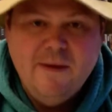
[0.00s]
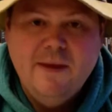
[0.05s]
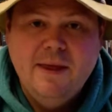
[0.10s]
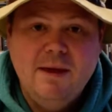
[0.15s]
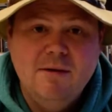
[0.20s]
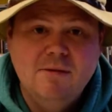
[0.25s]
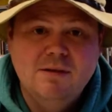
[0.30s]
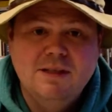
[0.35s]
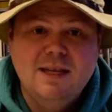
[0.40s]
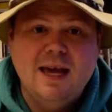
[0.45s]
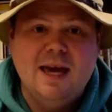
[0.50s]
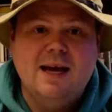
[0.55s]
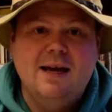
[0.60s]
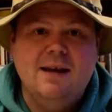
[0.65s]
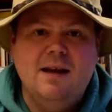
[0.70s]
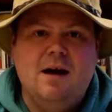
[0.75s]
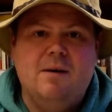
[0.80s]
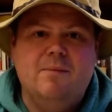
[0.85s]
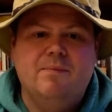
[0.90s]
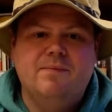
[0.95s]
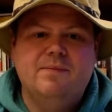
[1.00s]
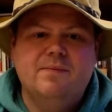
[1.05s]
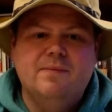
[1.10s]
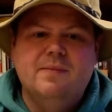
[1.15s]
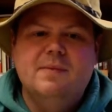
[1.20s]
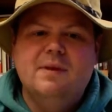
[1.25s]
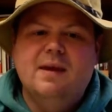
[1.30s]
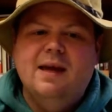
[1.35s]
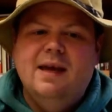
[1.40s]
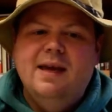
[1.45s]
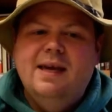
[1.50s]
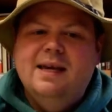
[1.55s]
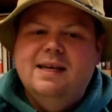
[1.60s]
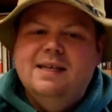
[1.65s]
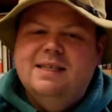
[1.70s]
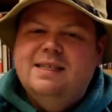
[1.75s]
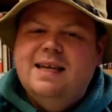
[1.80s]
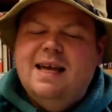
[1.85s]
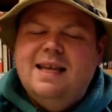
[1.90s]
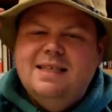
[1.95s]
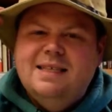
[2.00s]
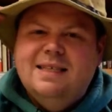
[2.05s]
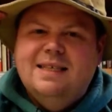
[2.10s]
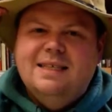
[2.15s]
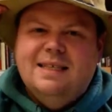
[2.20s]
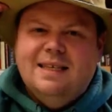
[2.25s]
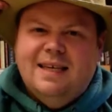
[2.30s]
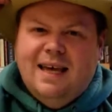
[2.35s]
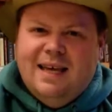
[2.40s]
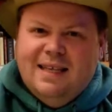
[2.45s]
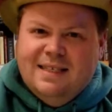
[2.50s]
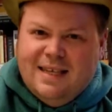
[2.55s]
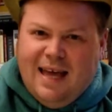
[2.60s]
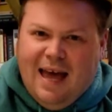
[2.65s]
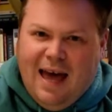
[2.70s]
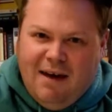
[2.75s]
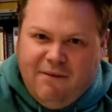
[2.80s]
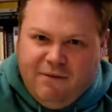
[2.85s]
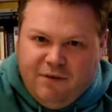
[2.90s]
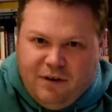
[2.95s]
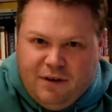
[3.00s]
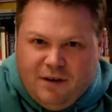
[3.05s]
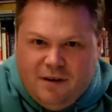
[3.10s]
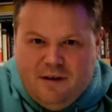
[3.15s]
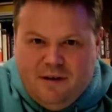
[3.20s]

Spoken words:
He was taken up. He ascended into heaven.